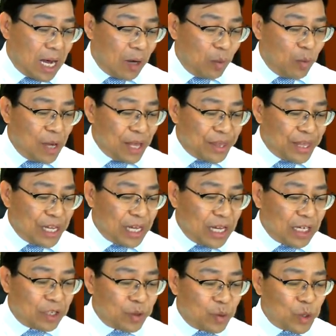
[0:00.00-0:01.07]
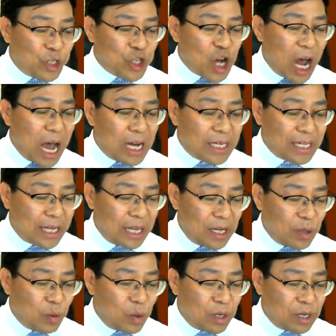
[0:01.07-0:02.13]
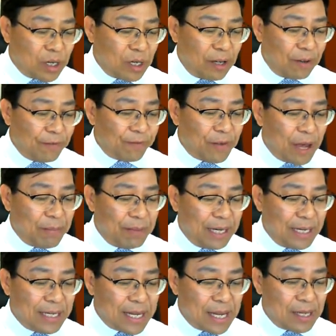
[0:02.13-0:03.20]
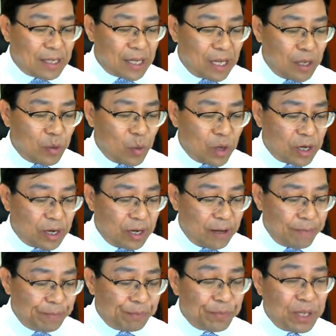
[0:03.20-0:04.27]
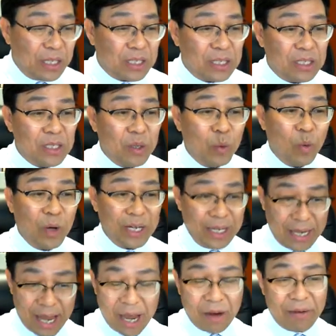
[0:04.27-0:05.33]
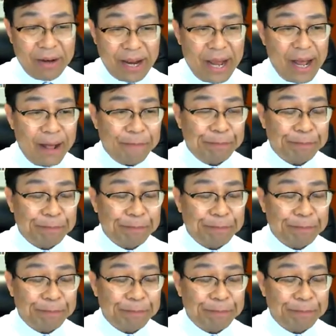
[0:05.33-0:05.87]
We are thinking to child care worker, family daycare worker. This is one area,